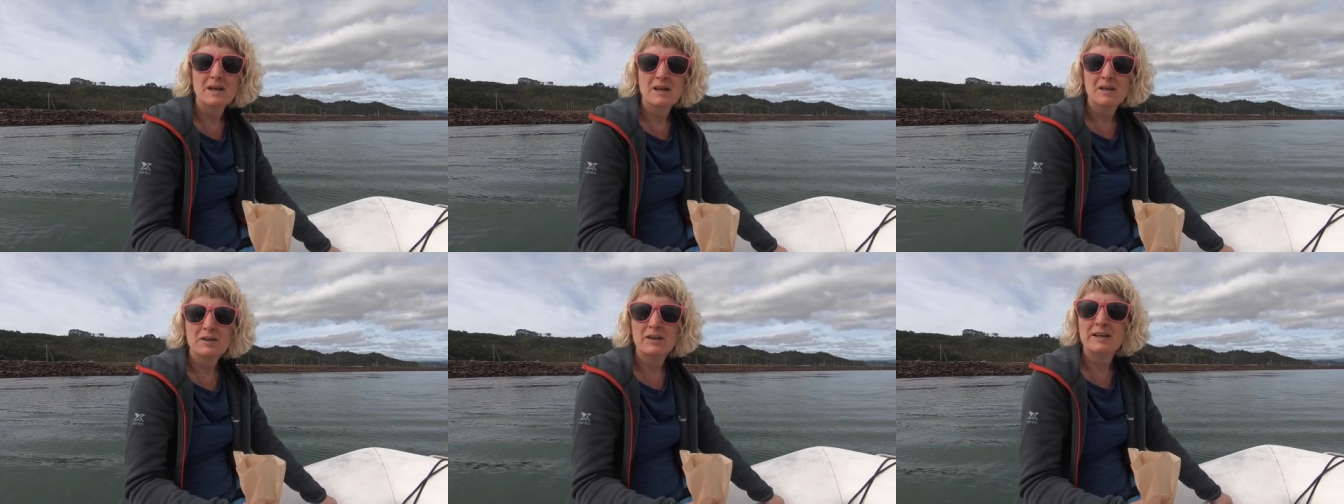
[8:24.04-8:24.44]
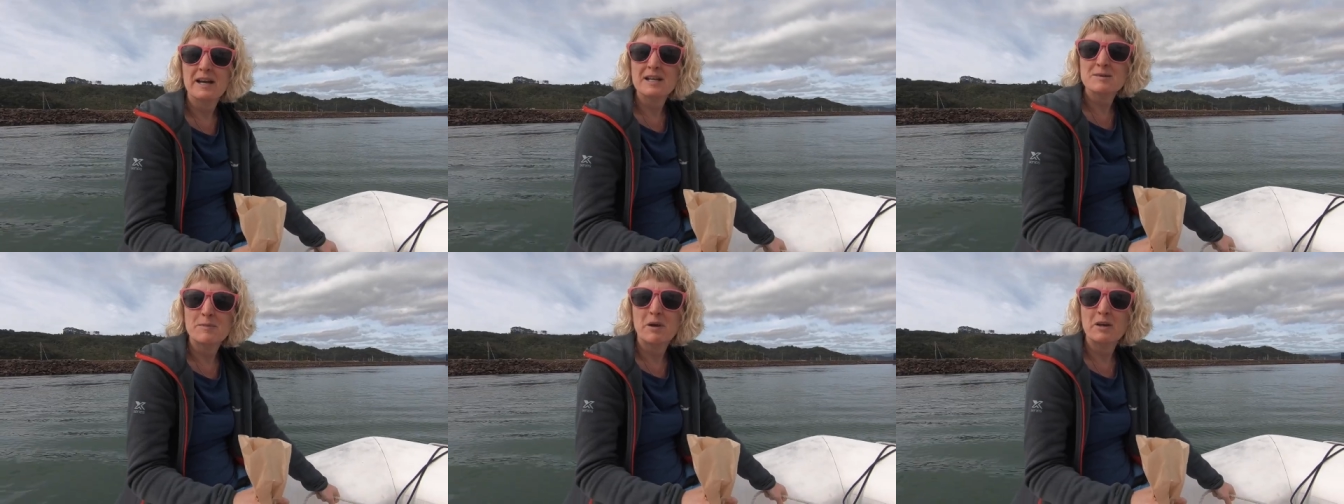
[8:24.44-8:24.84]
Got a
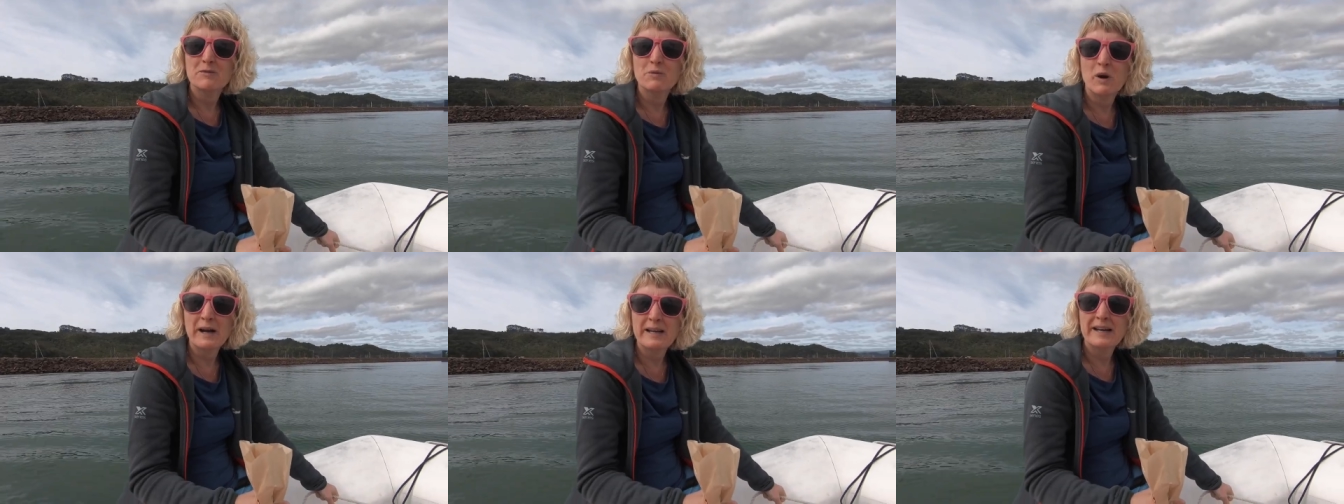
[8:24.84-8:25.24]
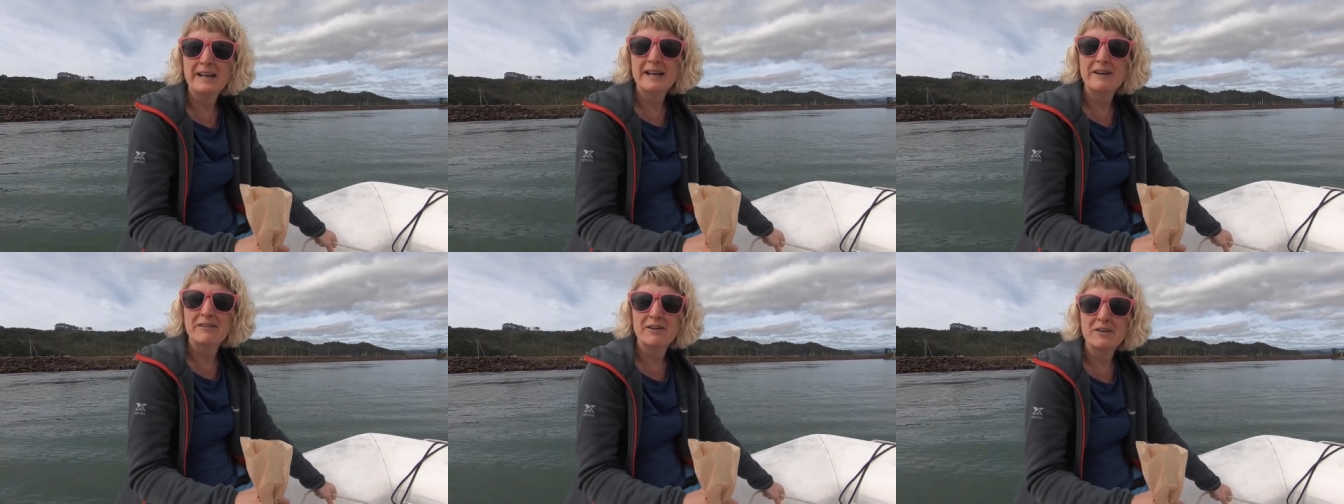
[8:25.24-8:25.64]
nice bottle of wine
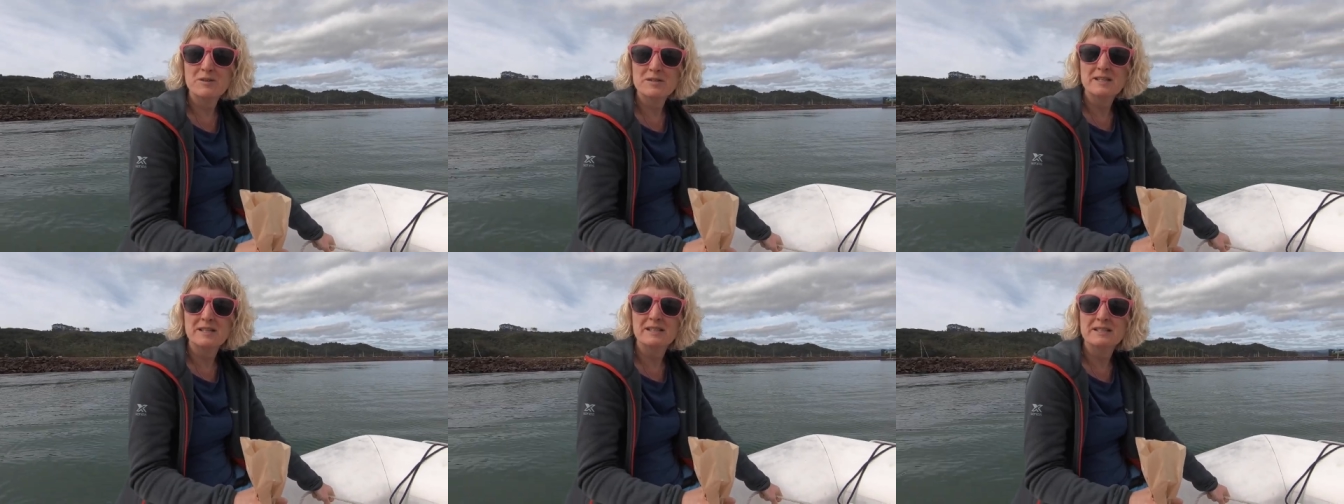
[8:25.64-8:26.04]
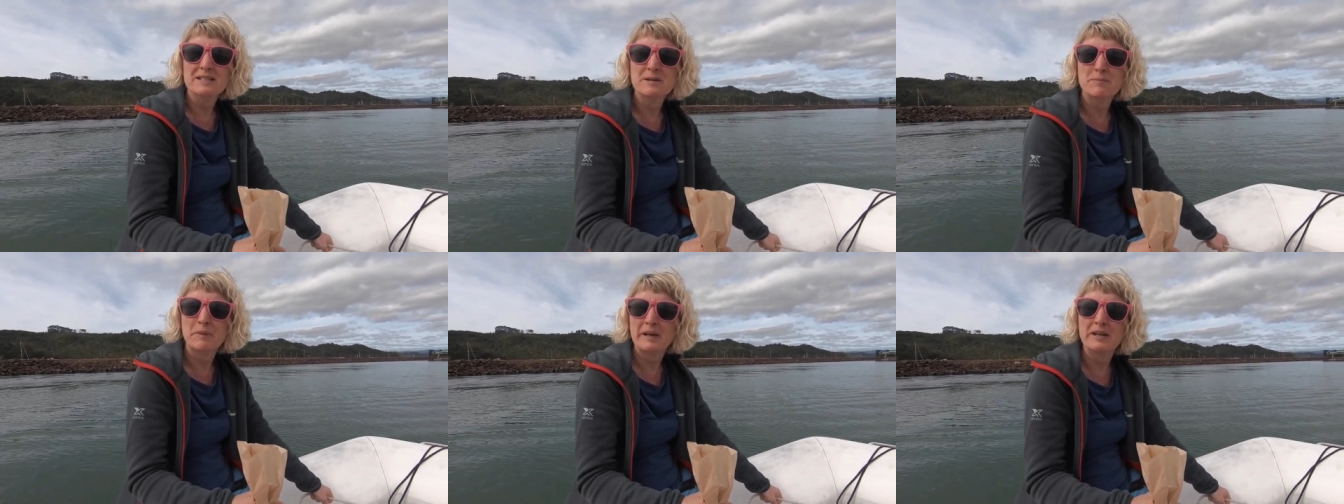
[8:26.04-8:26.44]
here, a New Zealand
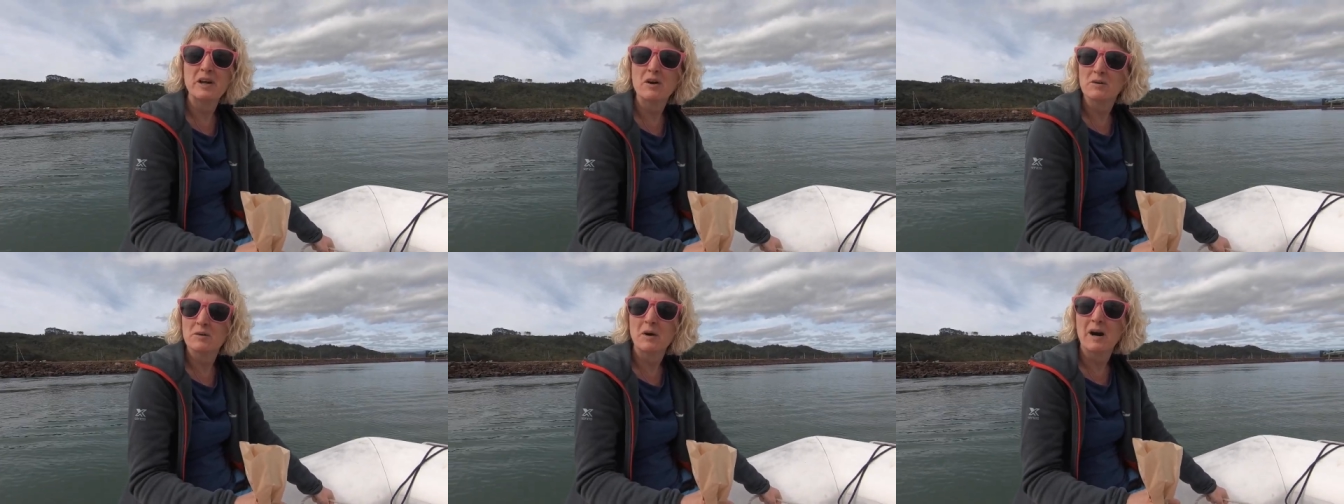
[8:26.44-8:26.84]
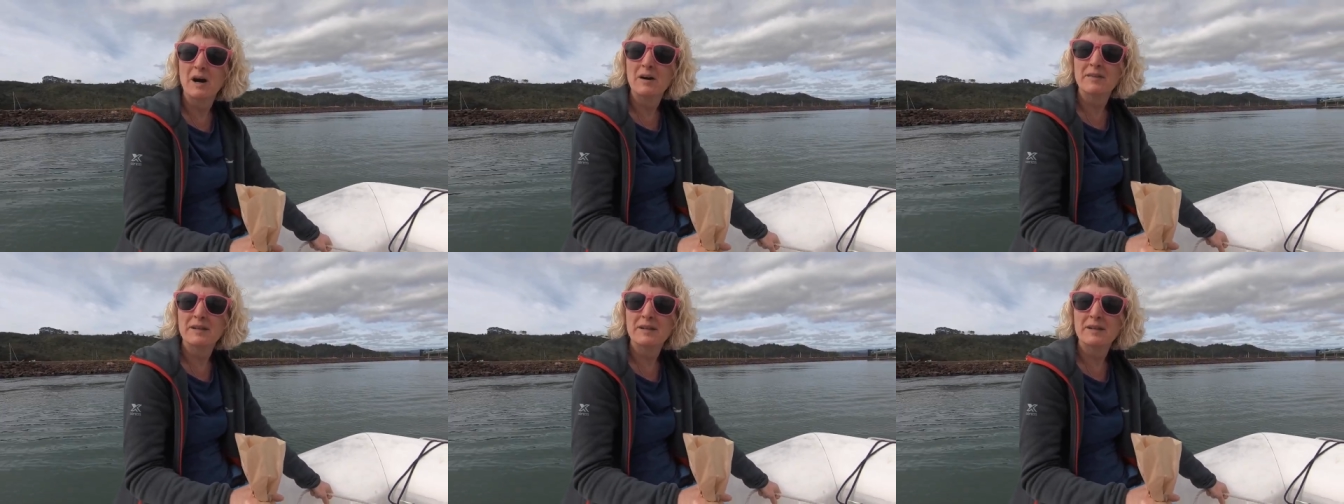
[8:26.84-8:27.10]
Pinot Noir,